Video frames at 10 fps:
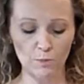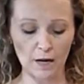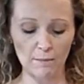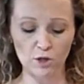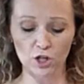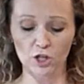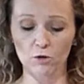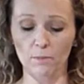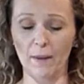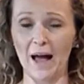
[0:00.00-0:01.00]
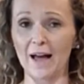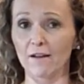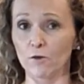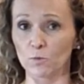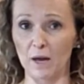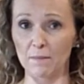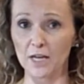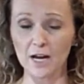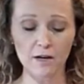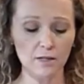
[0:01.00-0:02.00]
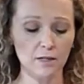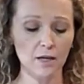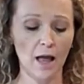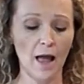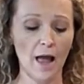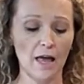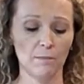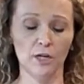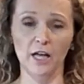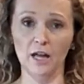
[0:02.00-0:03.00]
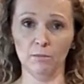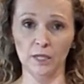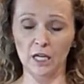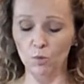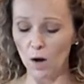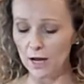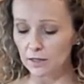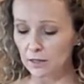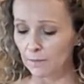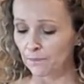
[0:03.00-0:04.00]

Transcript: but I'm just gonna use a bag of those baby carrots and I'm gonna cut them lengthwise.